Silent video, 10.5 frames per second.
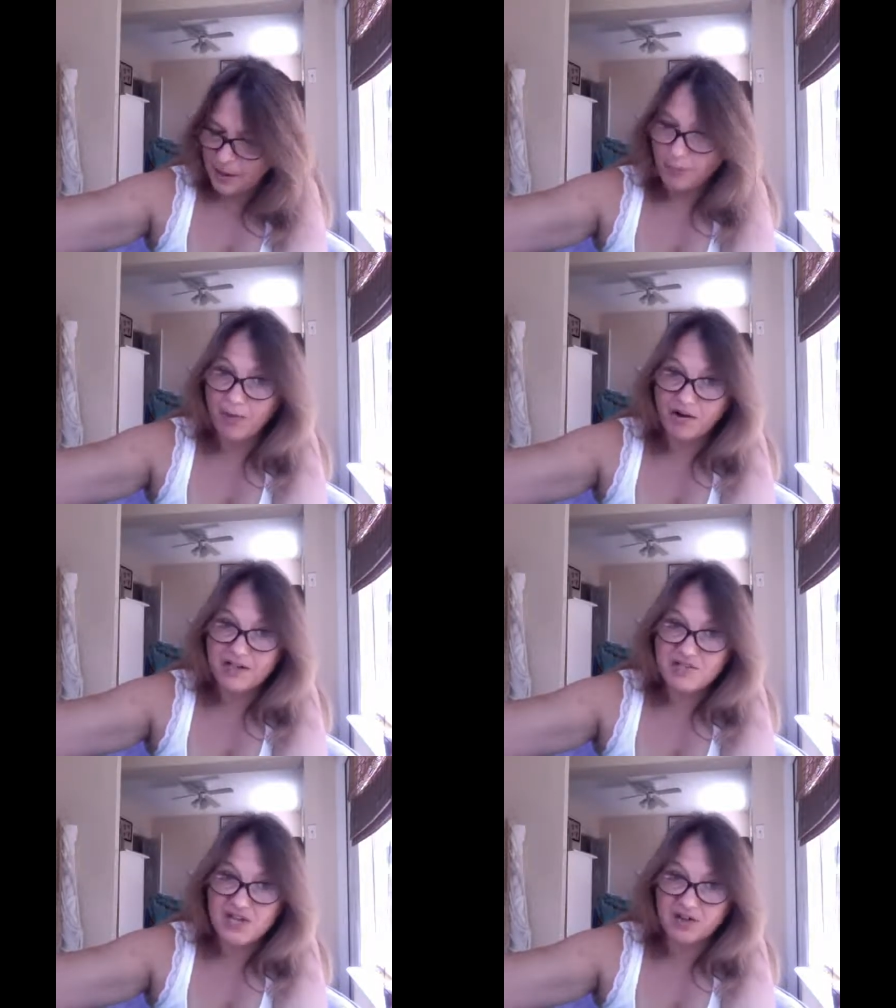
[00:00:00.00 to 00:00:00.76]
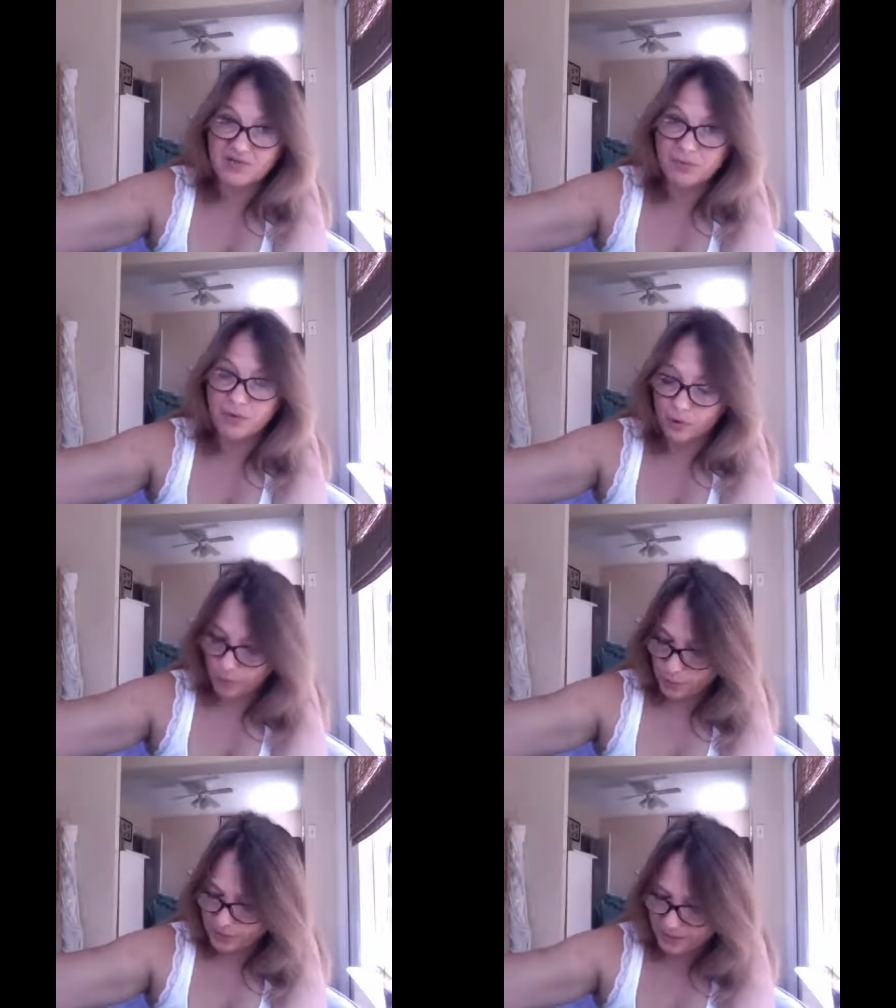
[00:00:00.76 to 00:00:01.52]
Monkeys on the
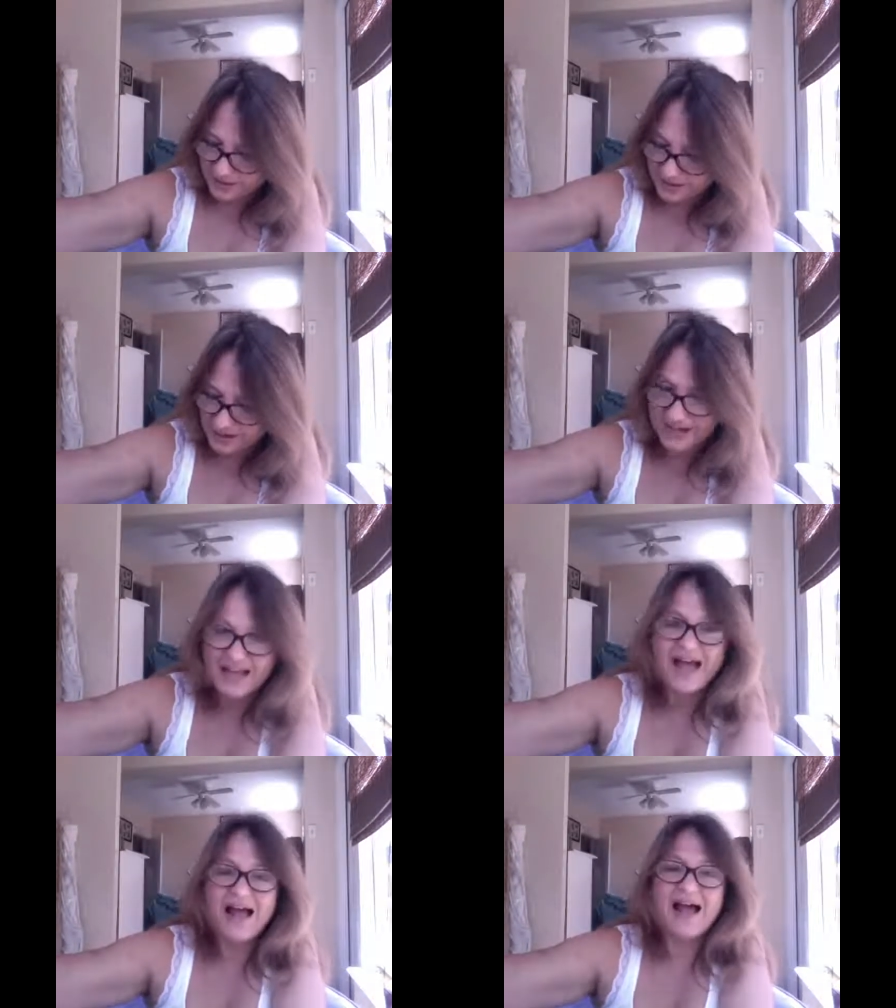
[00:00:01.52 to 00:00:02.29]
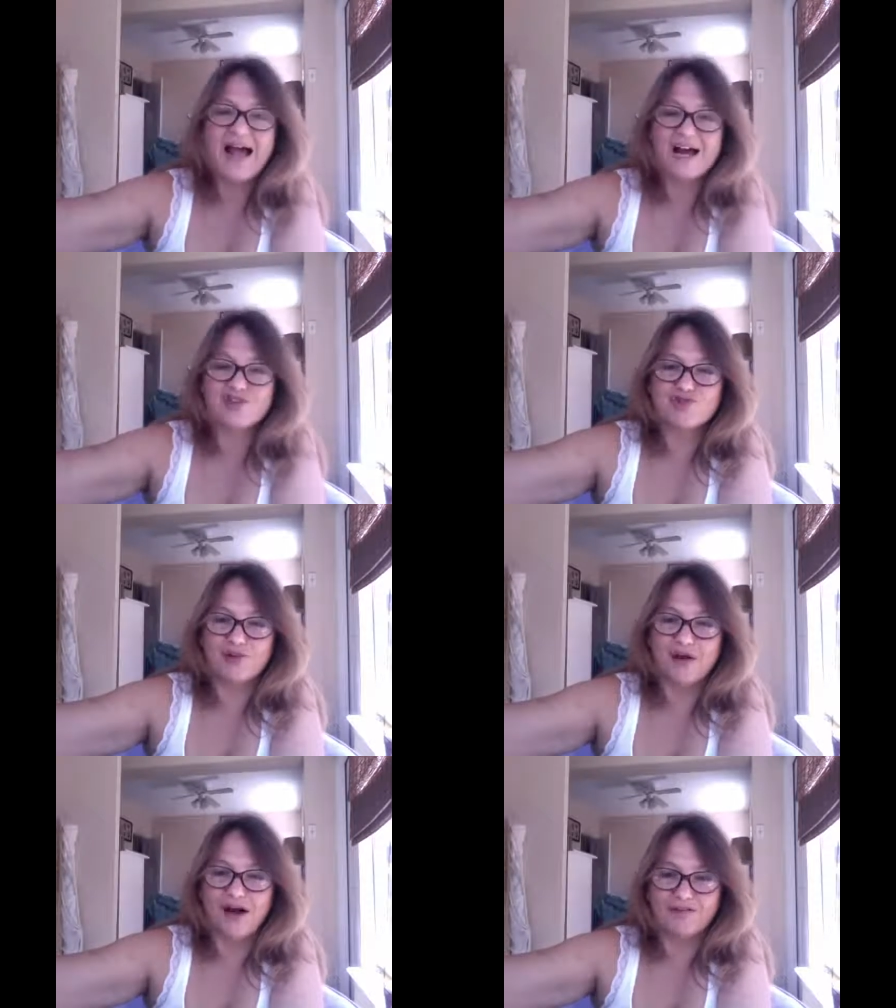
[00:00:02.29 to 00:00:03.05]
Moon,
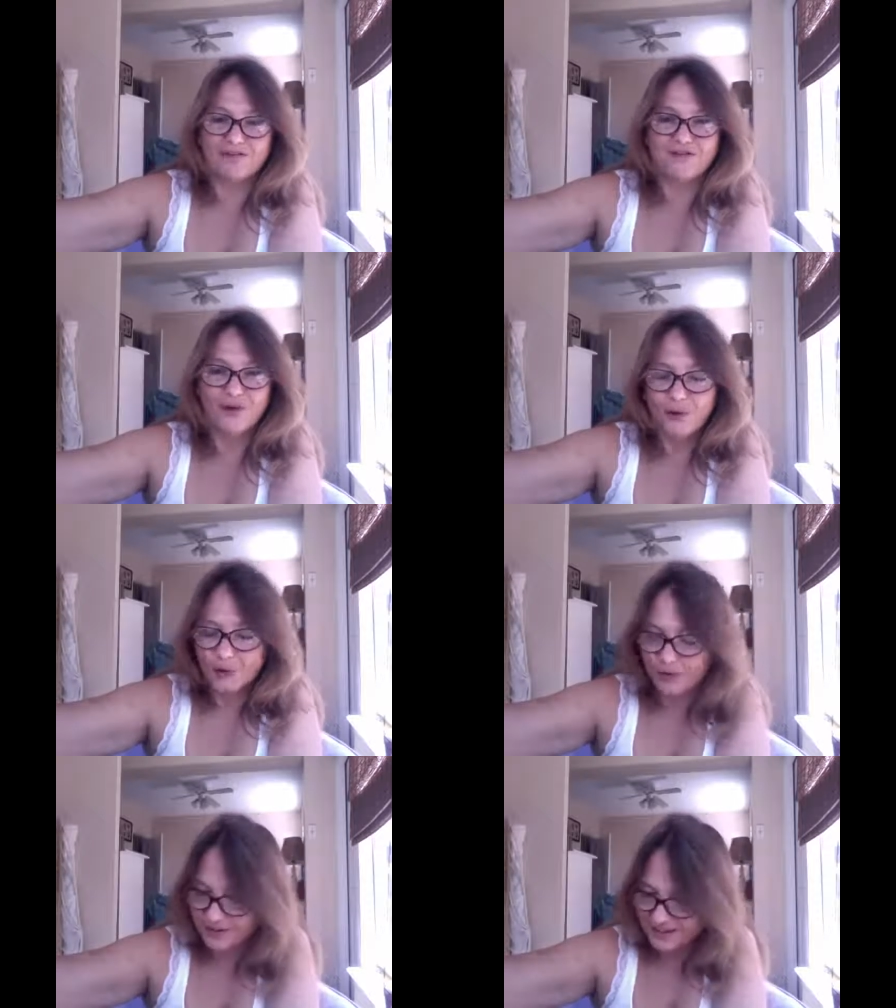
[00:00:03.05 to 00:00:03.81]
Astronaut Food.